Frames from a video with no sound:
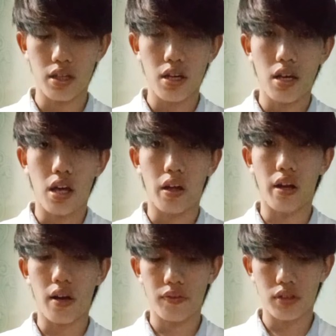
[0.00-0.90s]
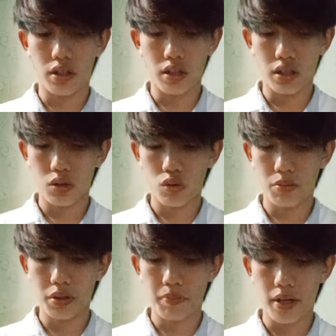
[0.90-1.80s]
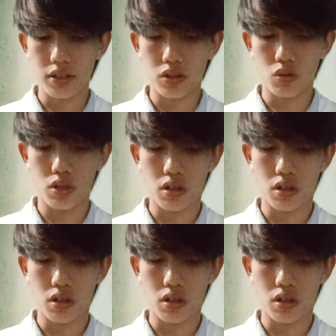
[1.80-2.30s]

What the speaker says: it will be passed to the chlorophyll A.